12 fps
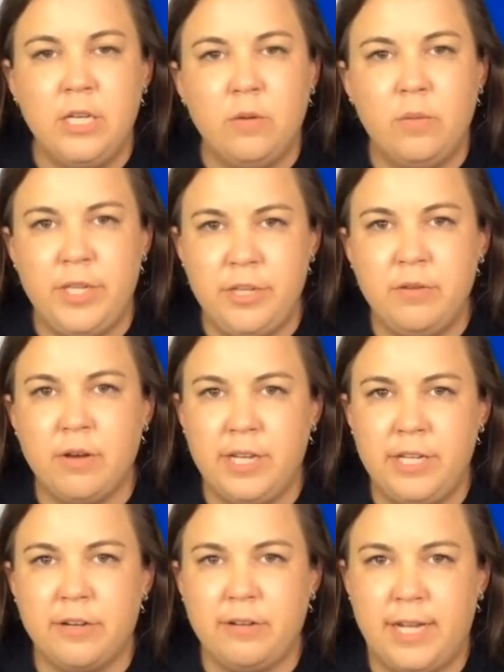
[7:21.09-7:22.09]
When you are
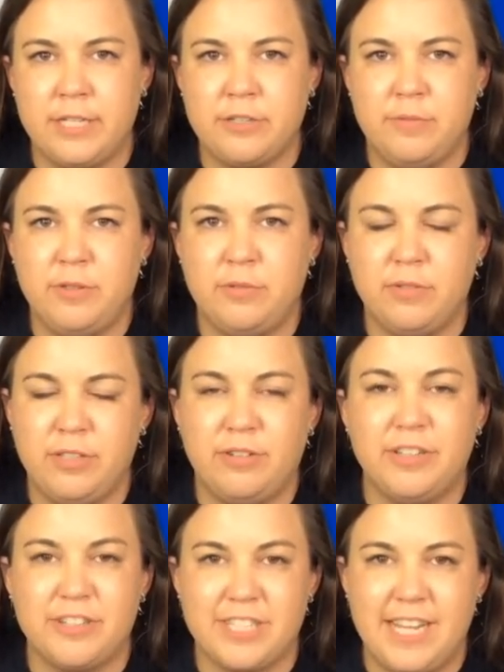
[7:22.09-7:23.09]
in your classroom, you'll
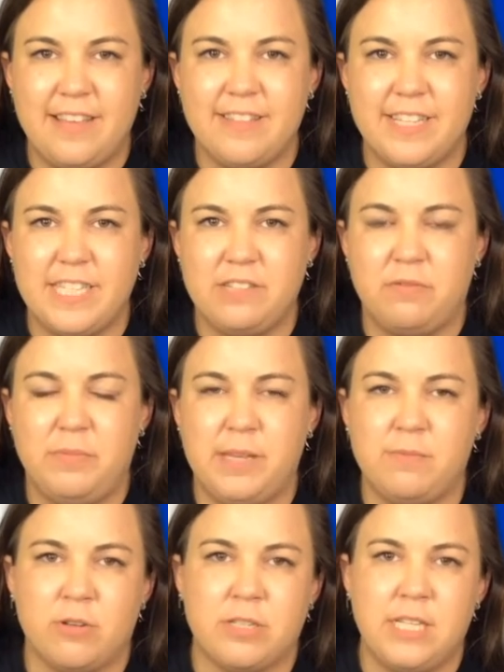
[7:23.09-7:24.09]
understand this, it will
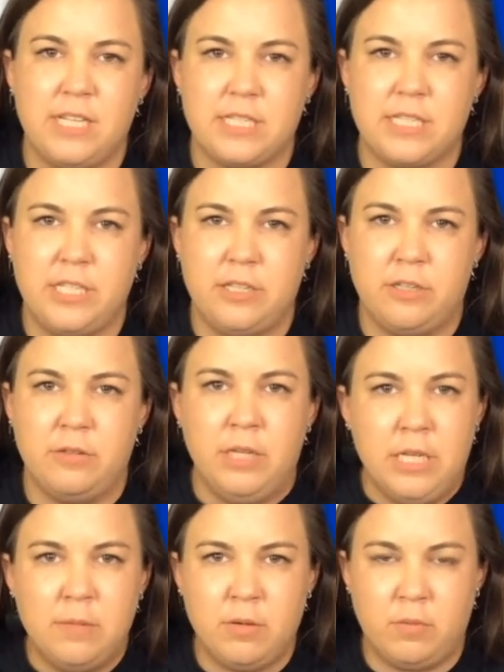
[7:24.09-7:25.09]
make more sense to you,
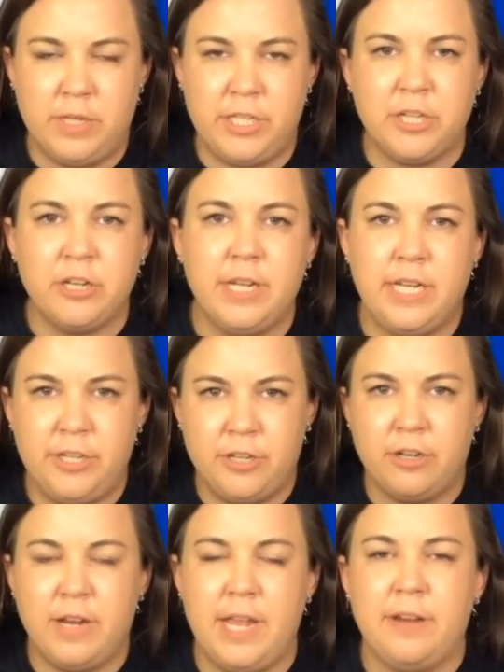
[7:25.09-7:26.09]
but when you're in
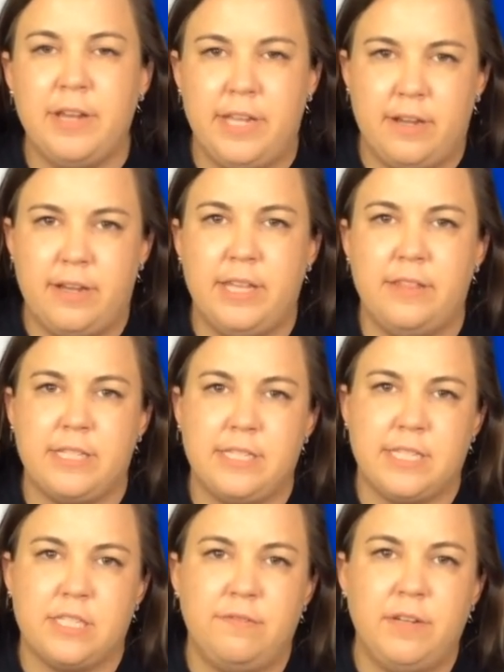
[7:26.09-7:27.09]
your area, in the
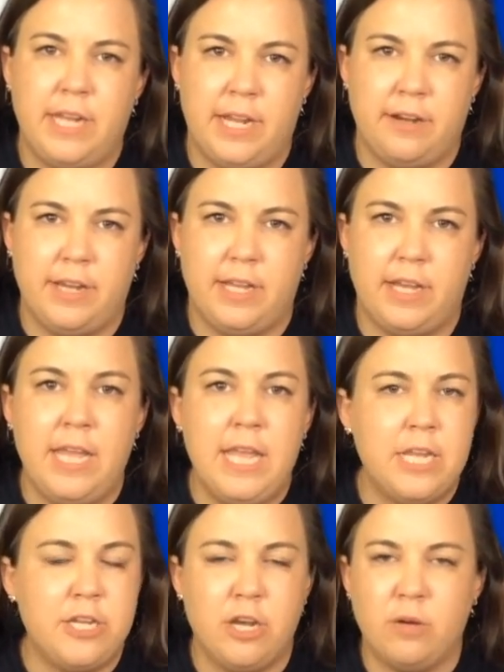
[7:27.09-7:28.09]
6-foot area,
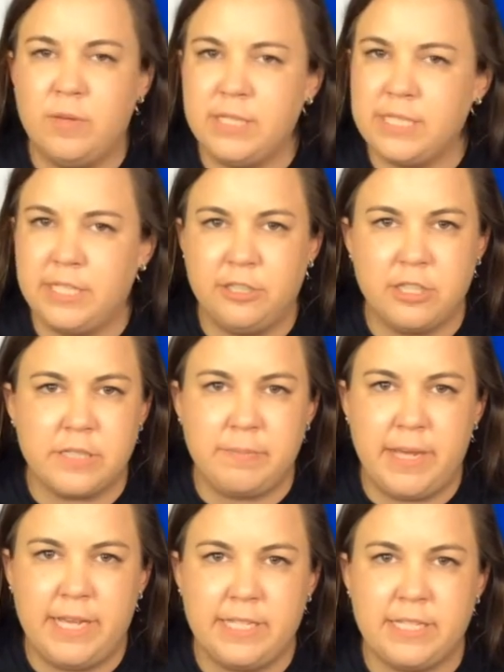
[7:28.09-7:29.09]
no one's in your
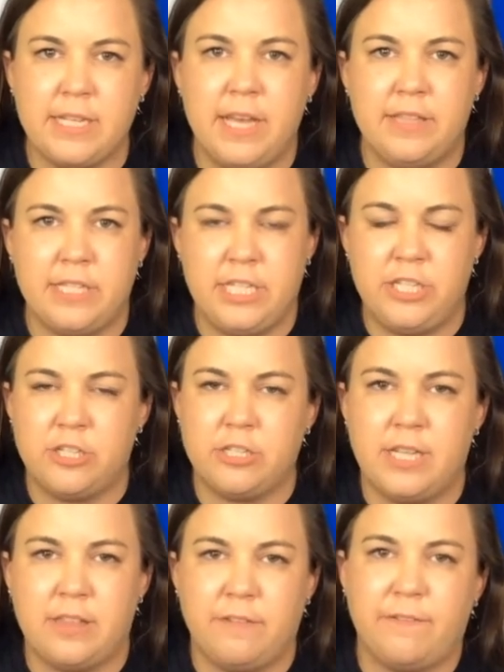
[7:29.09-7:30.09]
space, and the
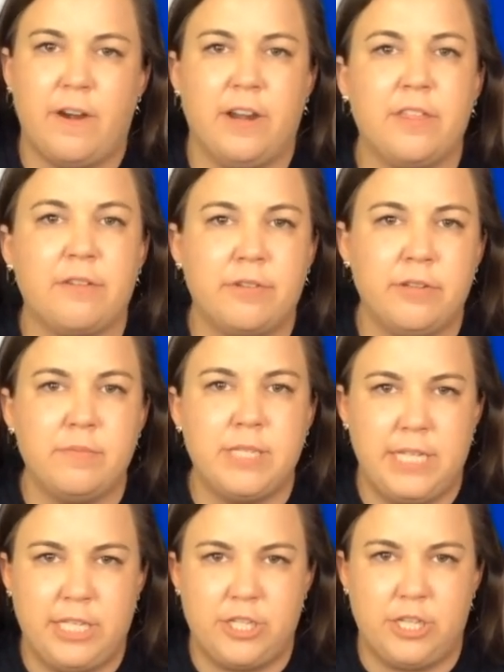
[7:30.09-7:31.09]
teacher's at the front of the room
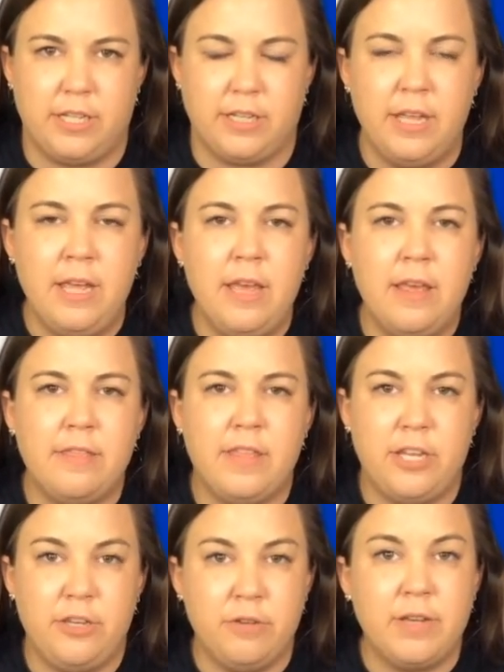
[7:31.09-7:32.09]
teaching,
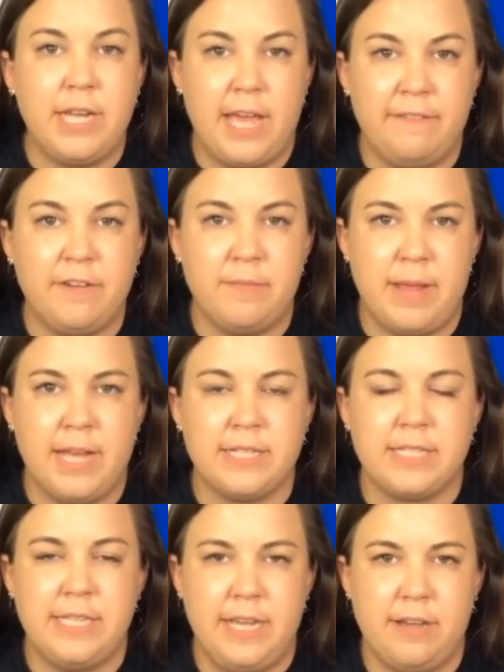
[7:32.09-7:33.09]
then you can have your
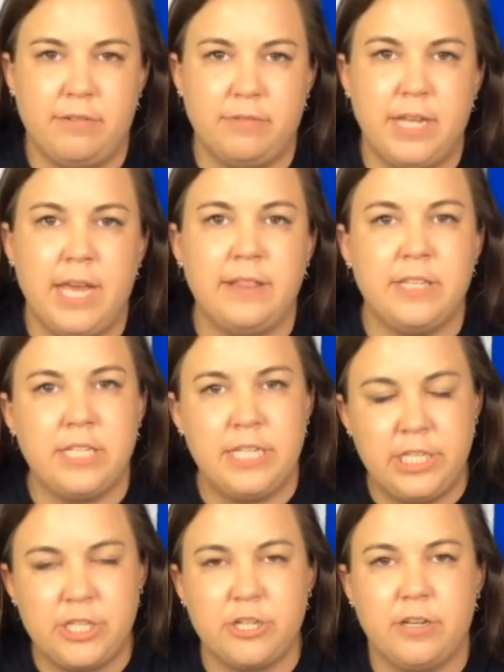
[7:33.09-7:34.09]
mask down. And the
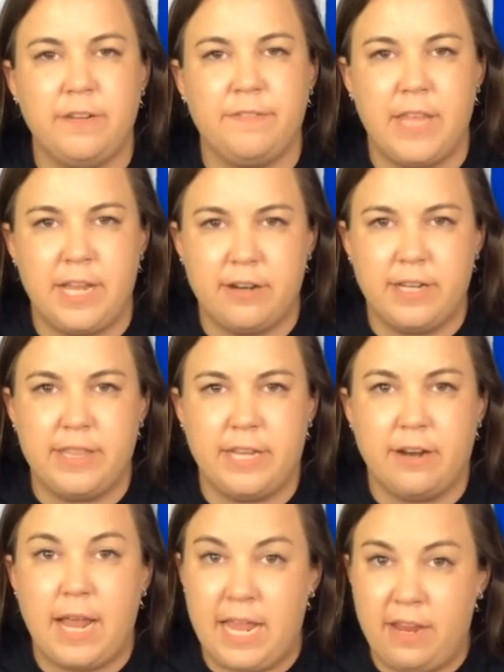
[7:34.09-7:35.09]
teacher, if they are in
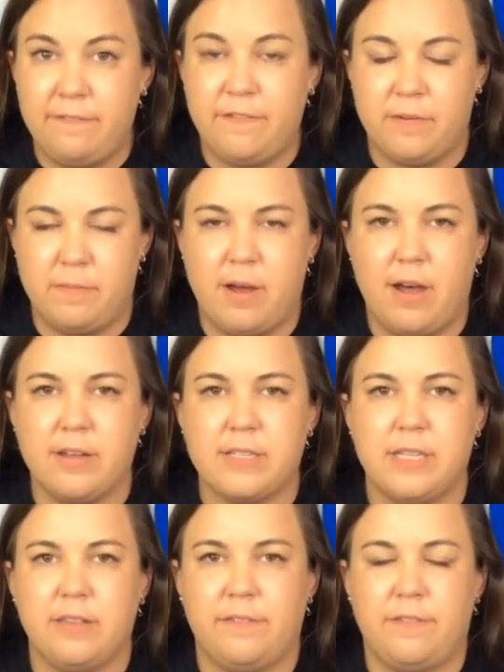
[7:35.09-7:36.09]
their 8-foot
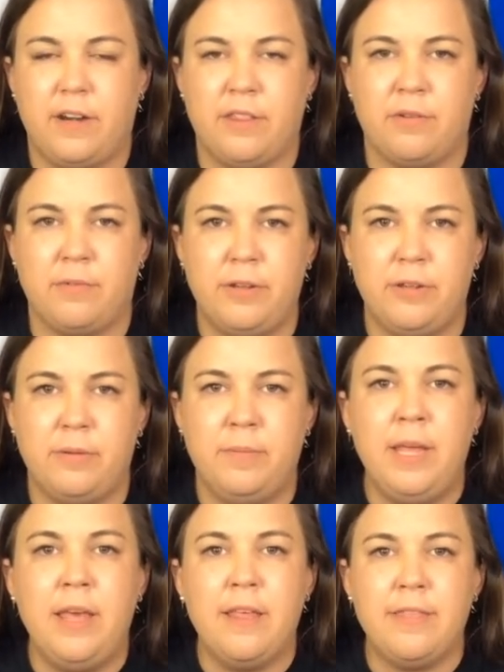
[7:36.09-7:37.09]
box in the front of the room,
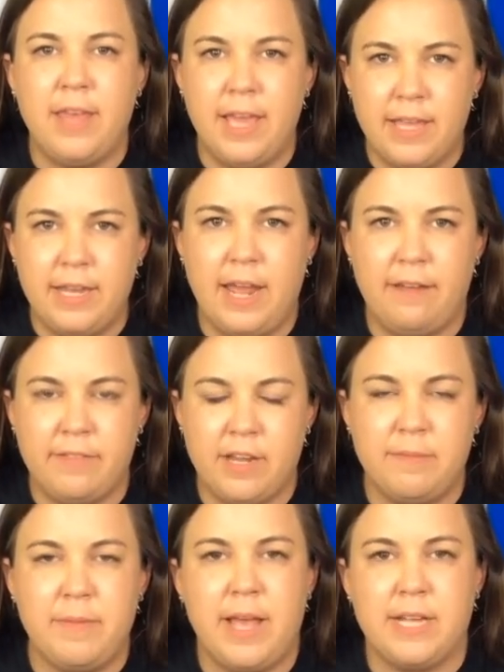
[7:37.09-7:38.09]
they can have
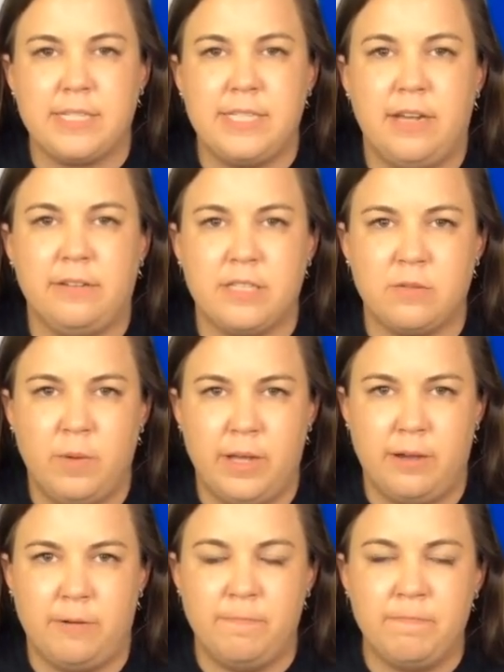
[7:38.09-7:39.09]
their mask down as
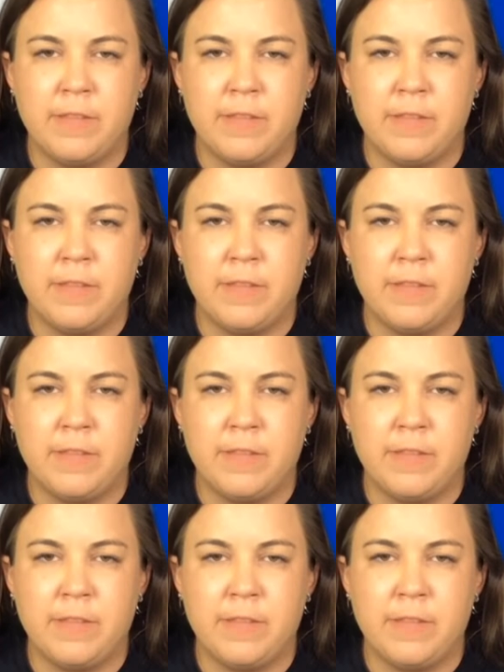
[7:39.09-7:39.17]
well.